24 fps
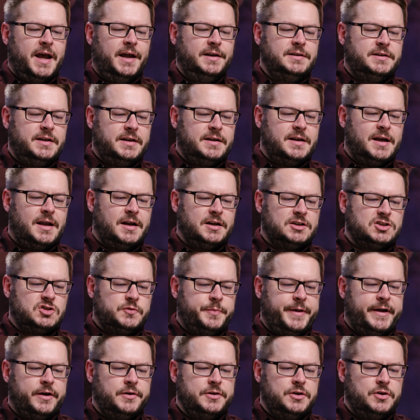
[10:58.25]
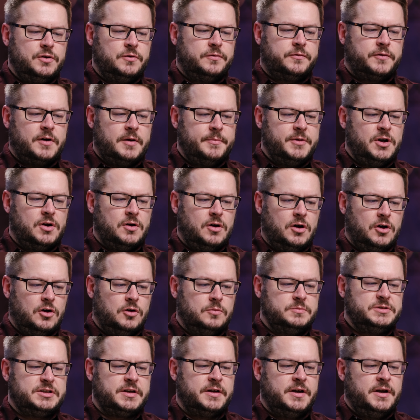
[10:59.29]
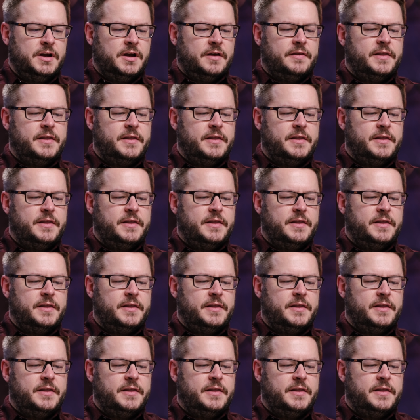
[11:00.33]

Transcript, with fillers: and did not expel you from your homes,